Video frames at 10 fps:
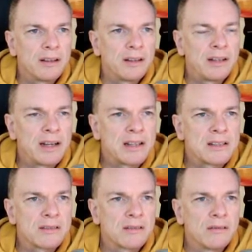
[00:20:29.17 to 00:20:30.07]
And then
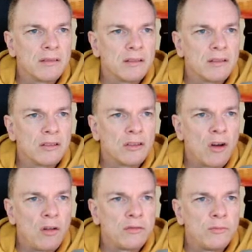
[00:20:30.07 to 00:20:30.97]
it's
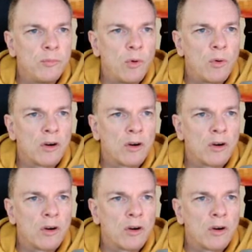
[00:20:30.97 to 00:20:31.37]
golf ball,